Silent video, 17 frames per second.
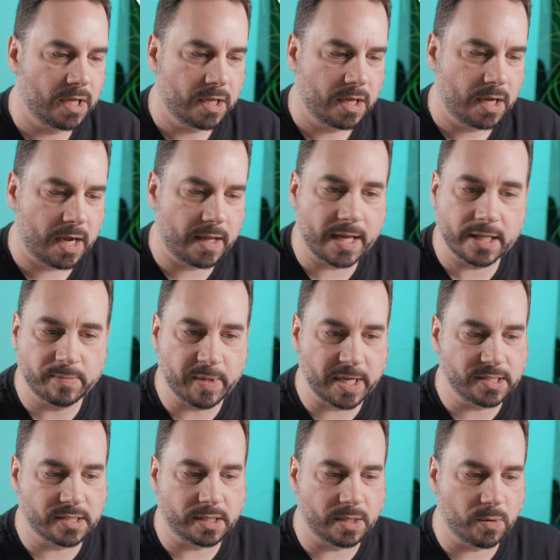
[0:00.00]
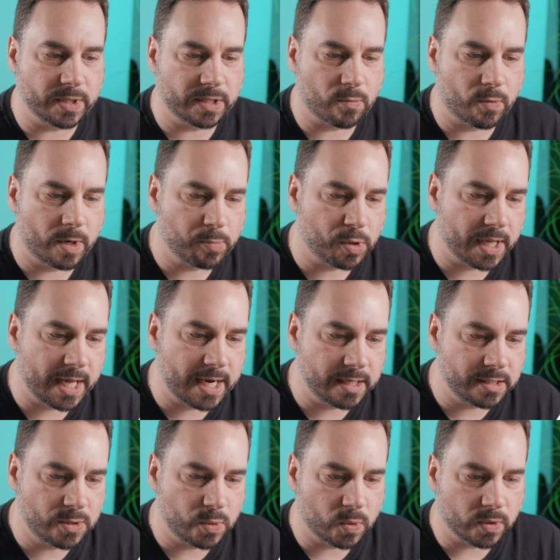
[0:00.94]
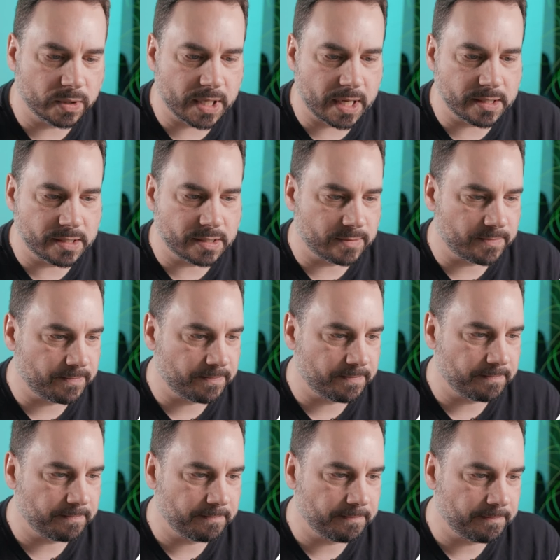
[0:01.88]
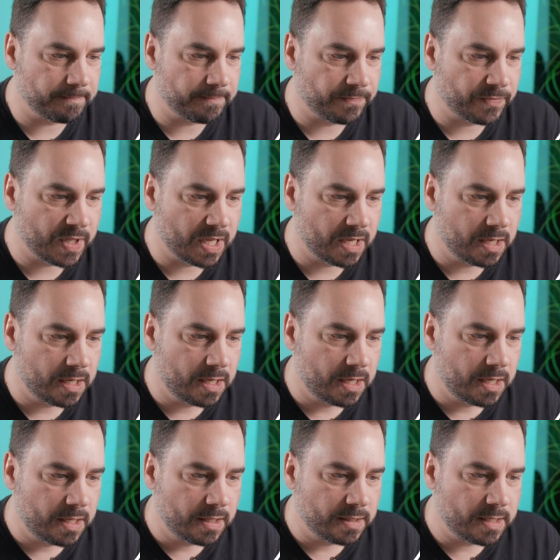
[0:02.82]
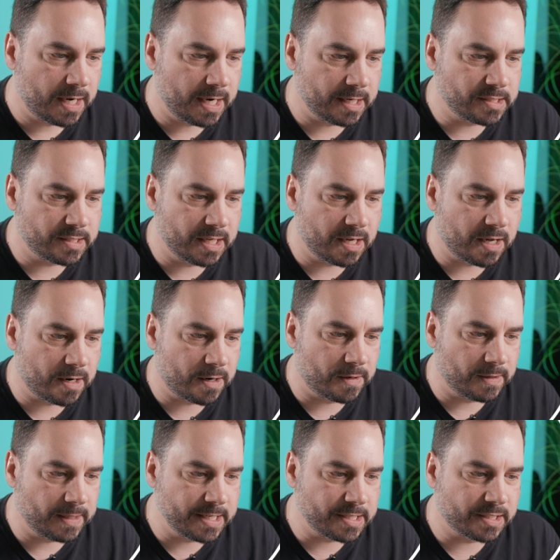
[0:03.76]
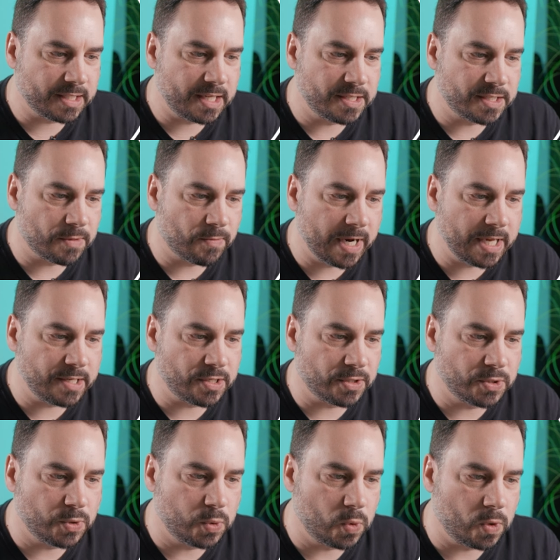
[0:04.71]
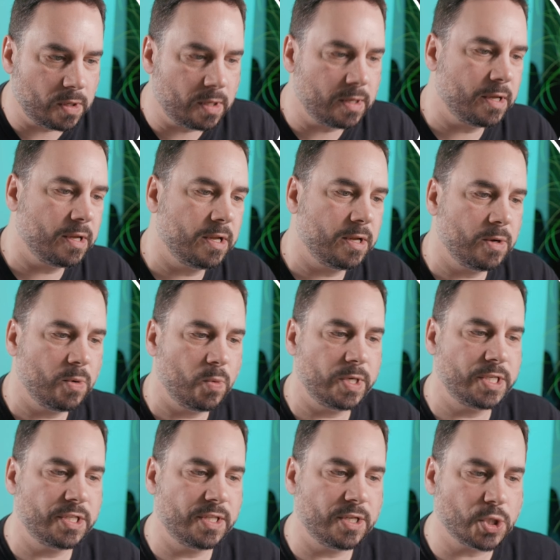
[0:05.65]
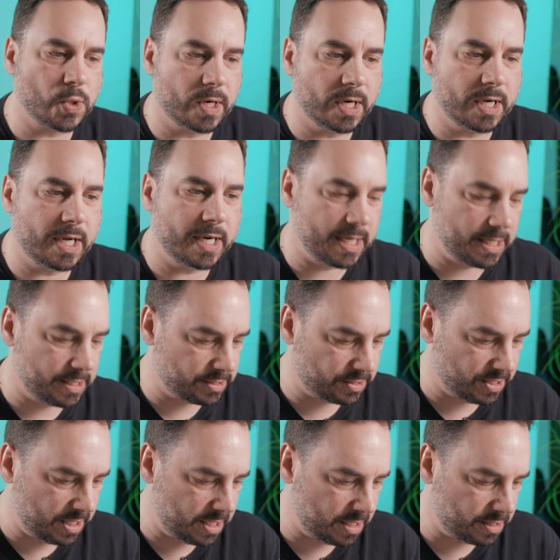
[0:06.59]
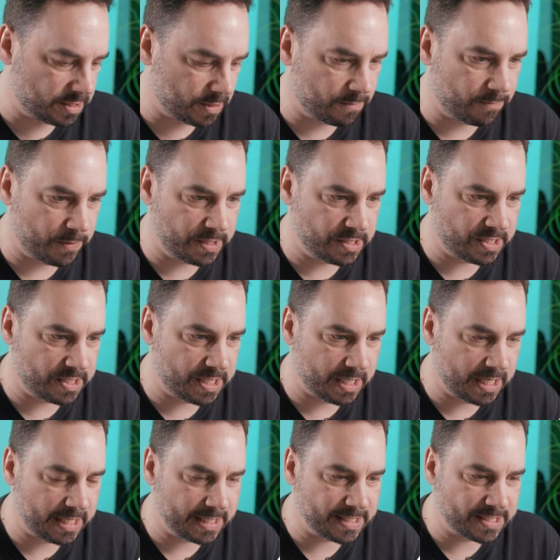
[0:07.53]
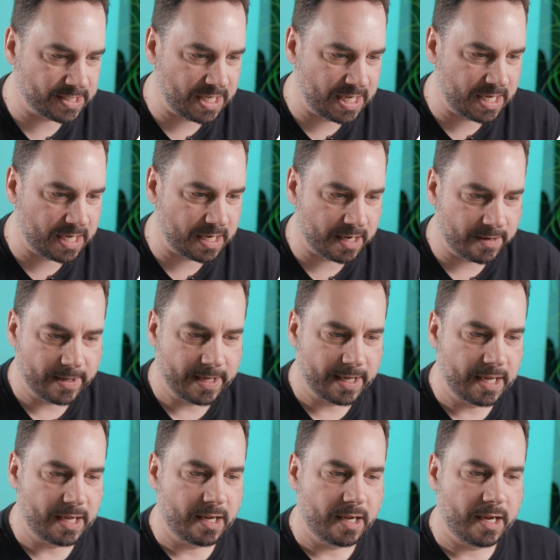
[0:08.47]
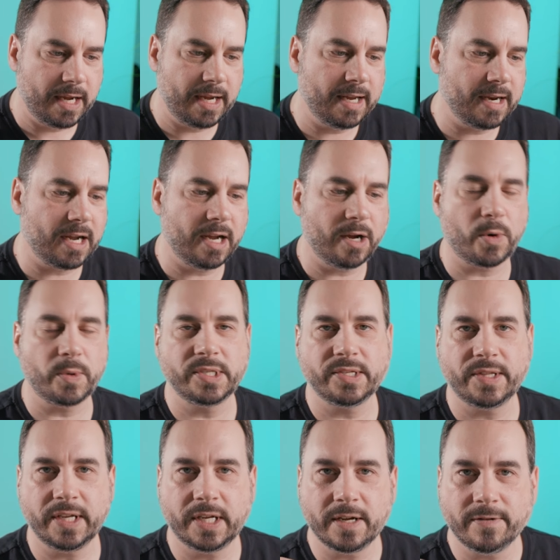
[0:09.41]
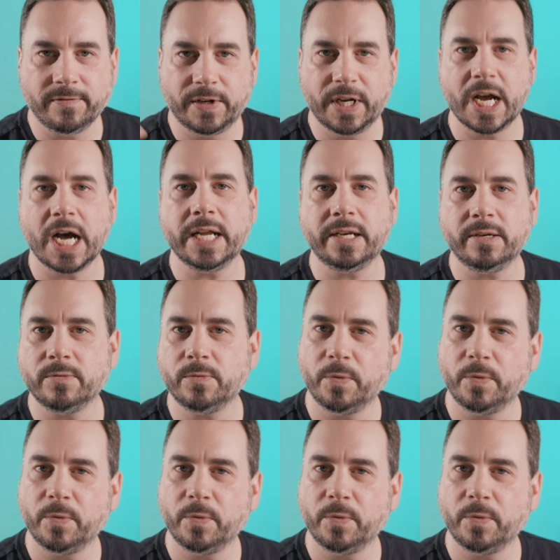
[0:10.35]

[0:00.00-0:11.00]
And that's basically what the ripple edit tool does. The next thing on our list is the razor tool, which the shortcut is C. So if we hit C, and I always think of cut,